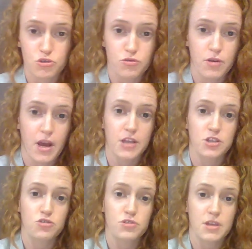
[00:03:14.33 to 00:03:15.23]
So guys,
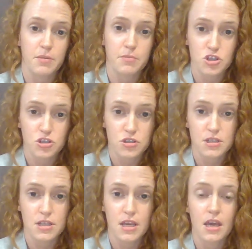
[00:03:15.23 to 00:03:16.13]
2 submissions
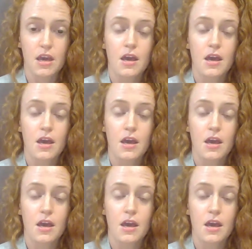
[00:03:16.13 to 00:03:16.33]
today,